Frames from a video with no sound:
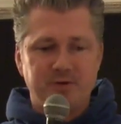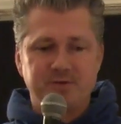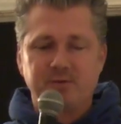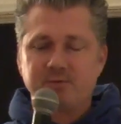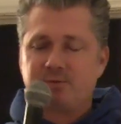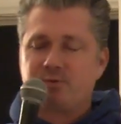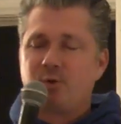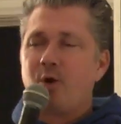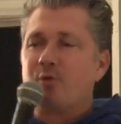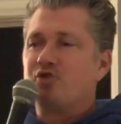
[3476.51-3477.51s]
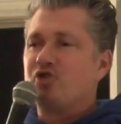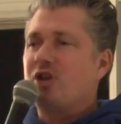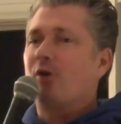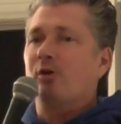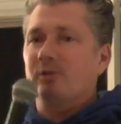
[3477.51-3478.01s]
It's your personal drone,
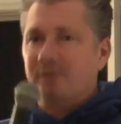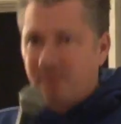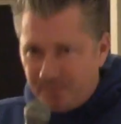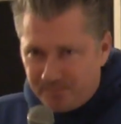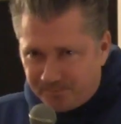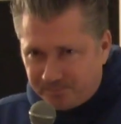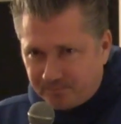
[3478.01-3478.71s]
Gerald.